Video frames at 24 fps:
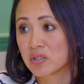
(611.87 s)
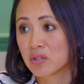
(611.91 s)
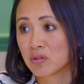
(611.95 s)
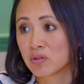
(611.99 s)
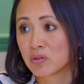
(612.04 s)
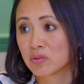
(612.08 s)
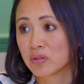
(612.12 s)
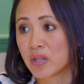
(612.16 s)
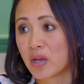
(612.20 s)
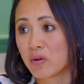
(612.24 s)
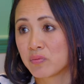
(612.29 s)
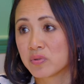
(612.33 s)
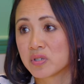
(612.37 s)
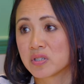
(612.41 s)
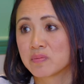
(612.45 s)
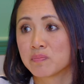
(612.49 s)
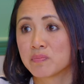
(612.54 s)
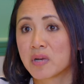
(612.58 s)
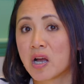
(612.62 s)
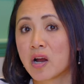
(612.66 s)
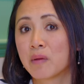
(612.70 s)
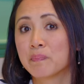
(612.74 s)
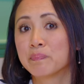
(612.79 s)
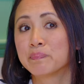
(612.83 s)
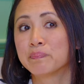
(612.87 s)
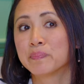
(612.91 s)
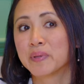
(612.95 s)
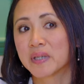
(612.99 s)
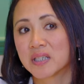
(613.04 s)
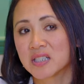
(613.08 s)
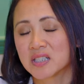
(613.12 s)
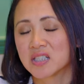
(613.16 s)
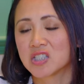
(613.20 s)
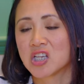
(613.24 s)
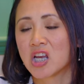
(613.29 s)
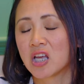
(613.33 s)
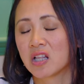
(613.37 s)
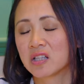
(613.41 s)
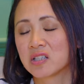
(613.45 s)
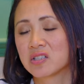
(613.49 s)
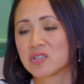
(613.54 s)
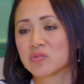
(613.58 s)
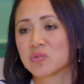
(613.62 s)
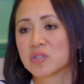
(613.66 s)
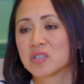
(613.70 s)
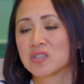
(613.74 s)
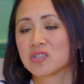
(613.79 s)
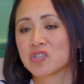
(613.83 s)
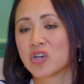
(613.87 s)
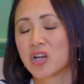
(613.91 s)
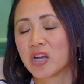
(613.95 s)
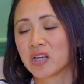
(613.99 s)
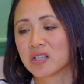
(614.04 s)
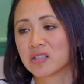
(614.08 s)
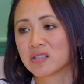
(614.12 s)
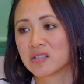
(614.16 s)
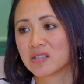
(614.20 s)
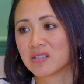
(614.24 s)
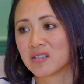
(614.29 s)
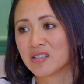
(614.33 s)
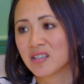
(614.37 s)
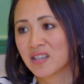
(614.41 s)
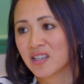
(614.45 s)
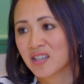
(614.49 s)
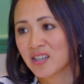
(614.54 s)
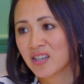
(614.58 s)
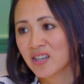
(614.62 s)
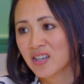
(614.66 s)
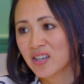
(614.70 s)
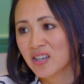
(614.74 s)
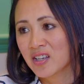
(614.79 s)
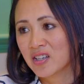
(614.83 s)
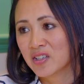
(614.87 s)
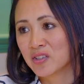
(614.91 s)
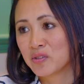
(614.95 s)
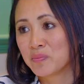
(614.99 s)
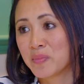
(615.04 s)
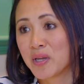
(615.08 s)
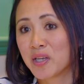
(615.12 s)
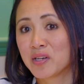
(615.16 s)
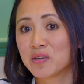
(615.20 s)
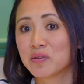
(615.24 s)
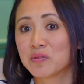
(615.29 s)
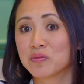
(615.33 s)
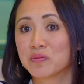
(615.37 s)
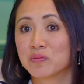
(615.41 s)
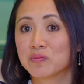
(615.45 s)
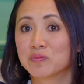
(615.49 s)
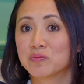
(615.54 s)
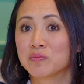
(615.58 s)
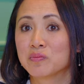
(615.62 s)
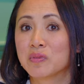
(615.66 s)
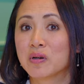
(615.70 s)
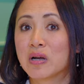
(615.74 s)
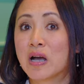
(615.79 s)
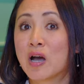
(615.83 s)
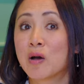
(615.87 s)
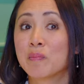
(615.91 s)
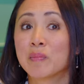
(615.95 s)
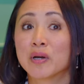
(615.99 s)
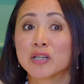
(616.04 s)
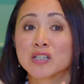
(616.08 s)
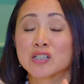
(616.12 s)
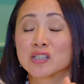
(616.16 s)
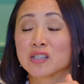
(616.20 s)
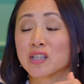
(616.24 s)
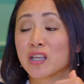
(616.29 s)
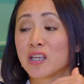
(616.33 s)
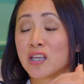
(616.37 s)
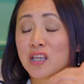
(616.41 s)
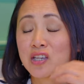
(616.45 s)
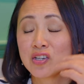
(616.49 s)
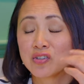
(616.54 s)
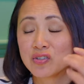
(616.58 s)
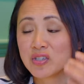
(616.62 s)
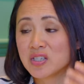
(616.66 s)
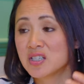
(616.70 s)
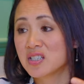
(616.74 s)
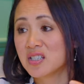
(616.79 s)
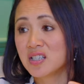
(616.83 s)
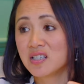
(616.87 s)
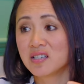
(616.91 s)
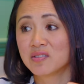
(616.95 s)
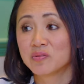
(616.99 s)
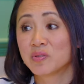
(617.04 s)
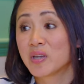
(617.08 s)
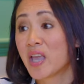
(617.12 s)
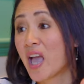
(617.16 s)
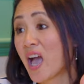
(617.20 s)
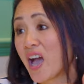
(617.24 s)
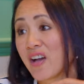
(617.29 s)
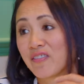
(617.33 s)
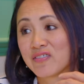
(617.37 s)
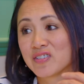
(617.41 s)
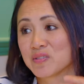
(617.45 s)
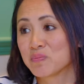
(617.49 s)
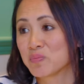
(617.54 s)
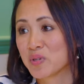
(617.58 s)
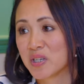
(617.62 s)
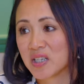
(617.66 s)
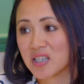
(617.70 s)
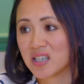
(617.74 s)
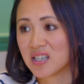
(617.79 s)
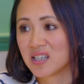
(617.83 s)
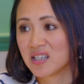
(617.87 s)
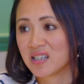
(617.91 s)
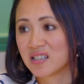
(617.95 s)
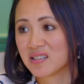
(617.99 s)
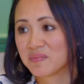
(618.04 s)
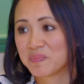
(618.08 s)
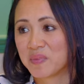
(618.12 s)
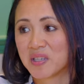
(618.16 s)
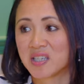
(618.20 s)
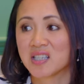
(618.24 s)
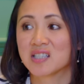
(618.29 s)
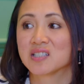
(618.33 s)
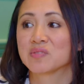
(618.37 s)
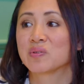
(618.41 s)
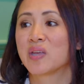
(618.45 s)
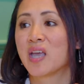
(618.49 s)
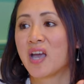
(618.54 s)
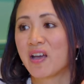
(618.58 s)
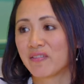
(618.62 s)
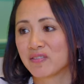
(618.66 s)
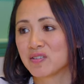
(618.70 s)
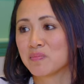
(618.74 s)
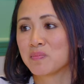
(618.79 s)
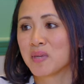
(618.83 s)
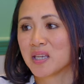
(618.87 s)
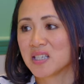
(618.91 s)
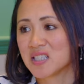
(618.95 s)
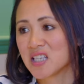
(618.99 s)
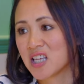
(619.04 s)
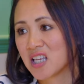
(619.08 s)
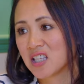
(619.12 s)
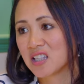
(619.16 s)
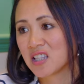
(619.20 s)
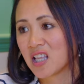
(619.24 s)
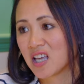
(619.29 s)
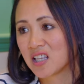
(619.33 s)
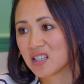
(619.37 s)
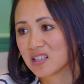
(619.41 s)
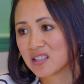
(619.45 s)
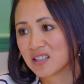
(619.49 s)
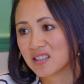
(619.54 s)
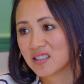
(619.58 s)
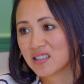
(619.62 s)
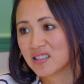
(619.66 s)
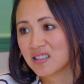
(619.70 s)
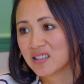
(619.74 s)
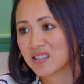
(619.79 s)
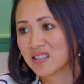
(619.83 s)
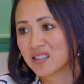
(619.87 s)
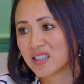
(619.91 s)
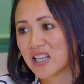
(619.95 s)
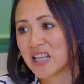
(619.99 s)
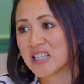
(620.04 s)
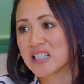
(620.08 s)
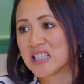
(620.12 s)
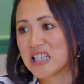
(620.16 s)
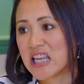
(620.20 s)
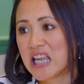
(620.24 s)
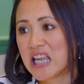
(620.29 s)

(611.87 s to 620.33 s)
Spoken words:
So that was our biggest challenge, was trying to, no matter how much they increase it, we have to bring it in because we have to maintain that, that